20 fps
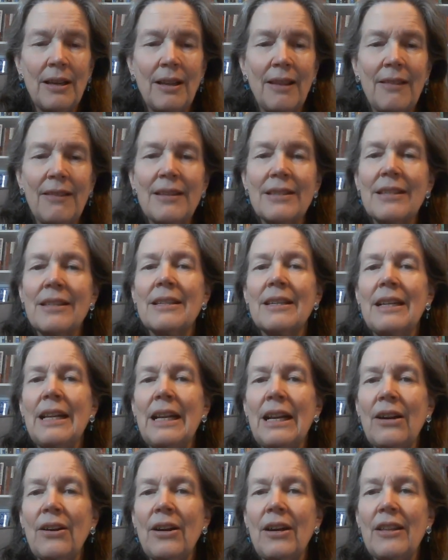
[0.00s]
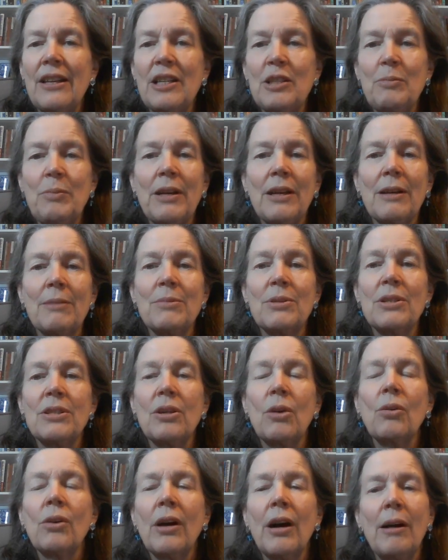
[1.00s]
"This is an area that has become
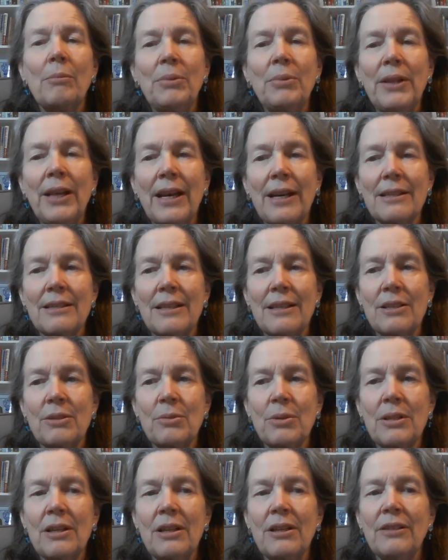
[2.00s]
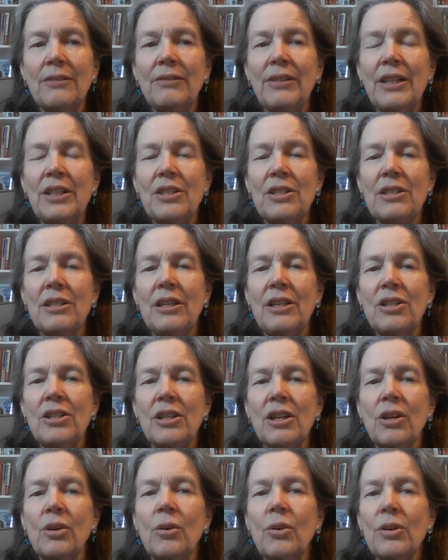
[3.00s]
so complex as a result of
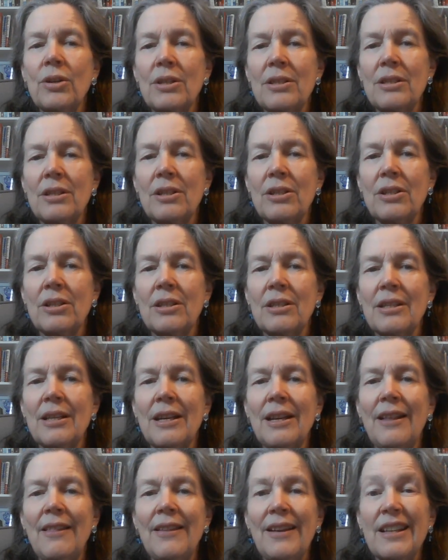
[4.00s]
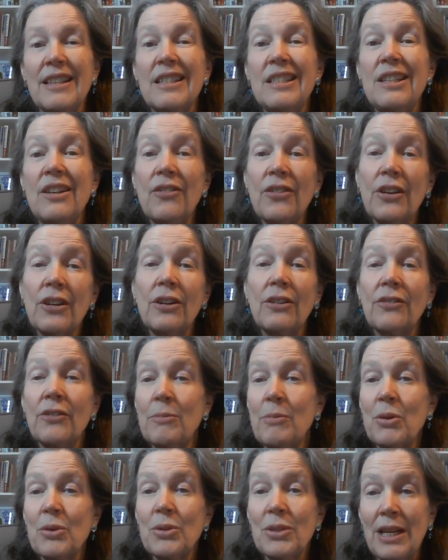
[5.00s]
legislation and court decisions that it's difficult for
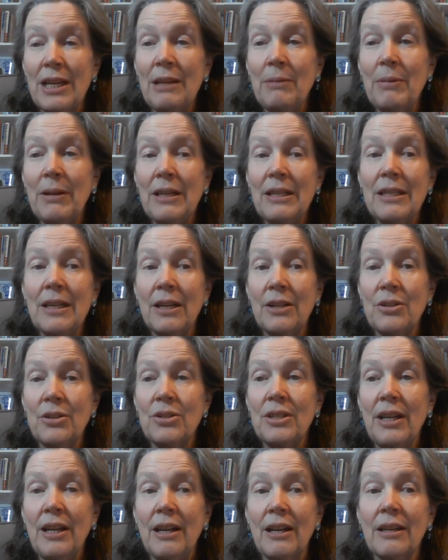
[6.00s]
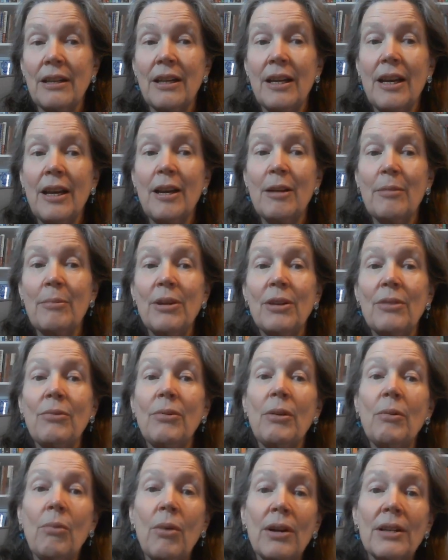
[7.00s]
most anybody to understand. But if
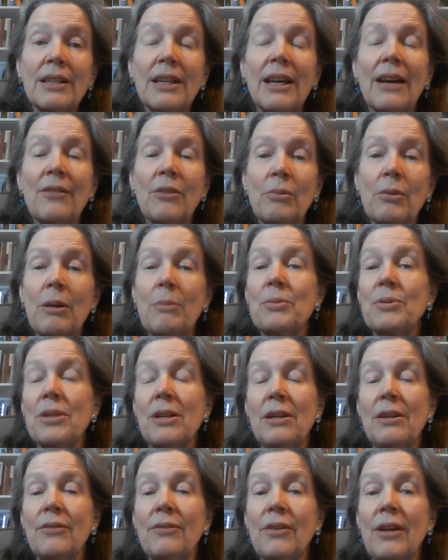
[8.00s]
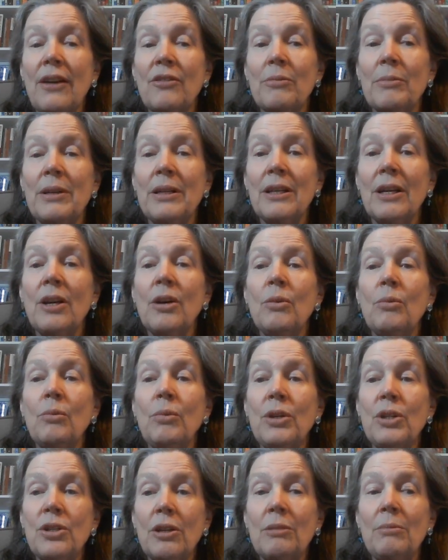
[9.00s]
we want to have a representative government,
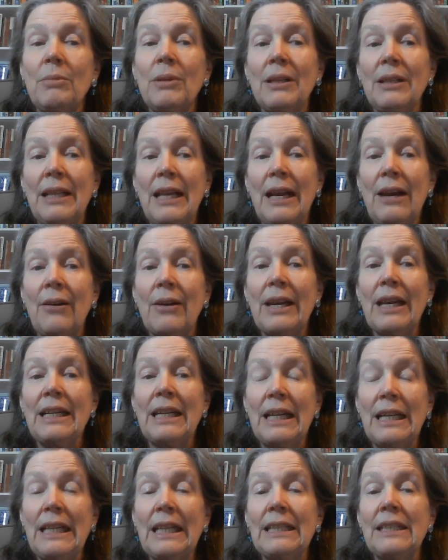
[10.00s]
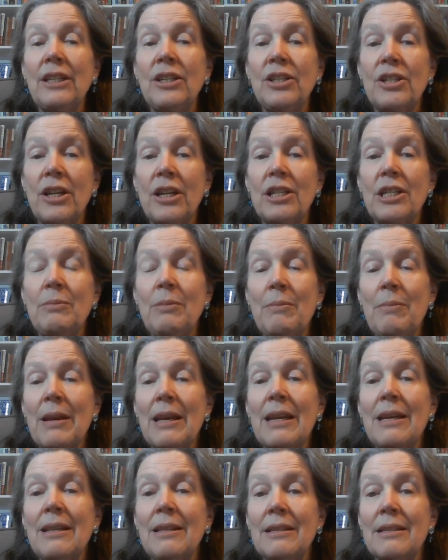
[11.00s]
we shouldn't be allowing an unelected judge to be
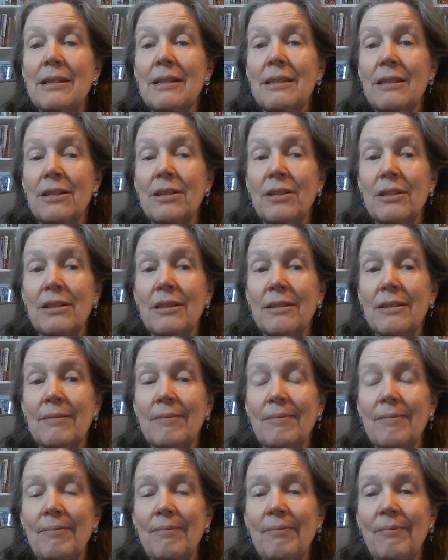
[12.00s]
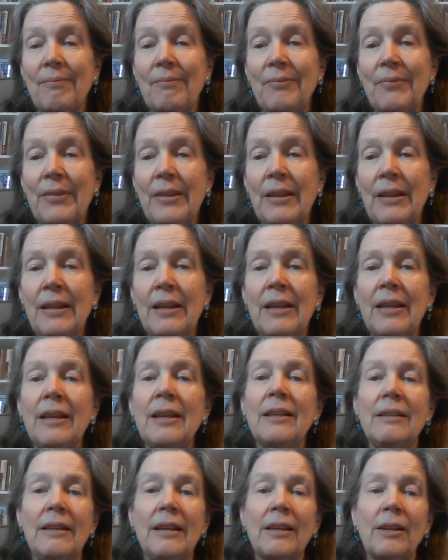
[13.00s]
making these decisions."
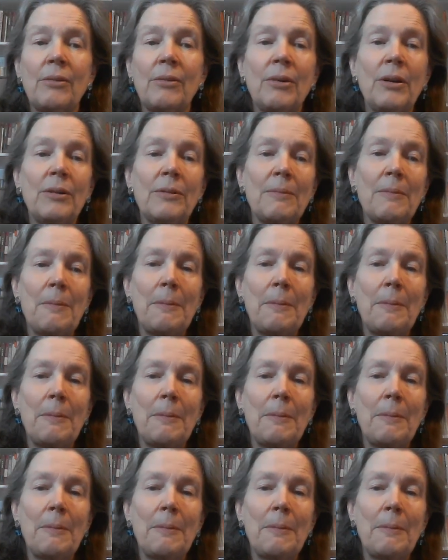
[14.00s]
End quote.